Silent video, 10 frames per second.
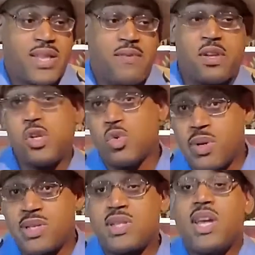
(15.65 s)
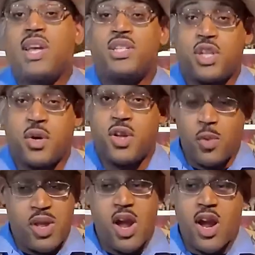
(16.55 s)
even the newer ones. So here
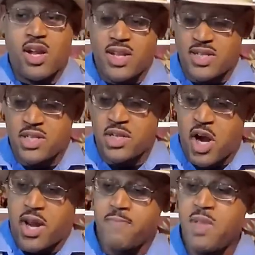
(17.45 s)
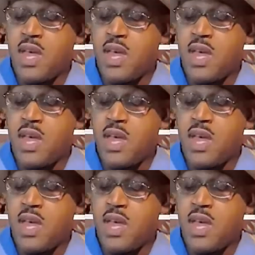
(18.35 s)
we are, let's get started.